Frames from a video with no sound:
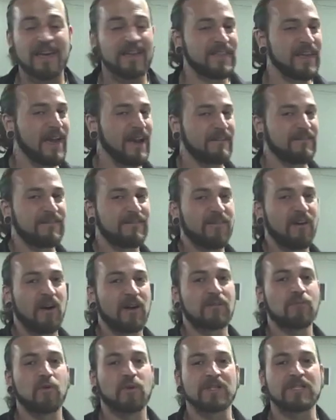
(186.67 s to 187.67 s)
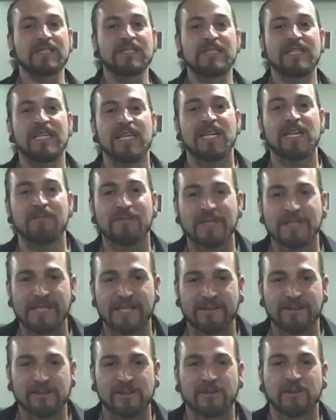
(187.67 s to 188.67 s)
they have far more seed
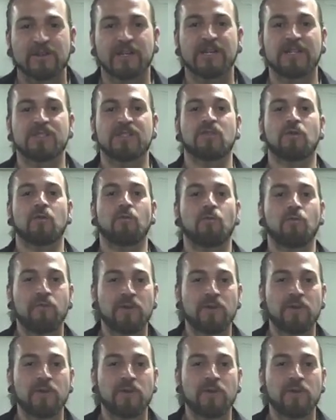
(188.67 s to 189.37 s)
material because the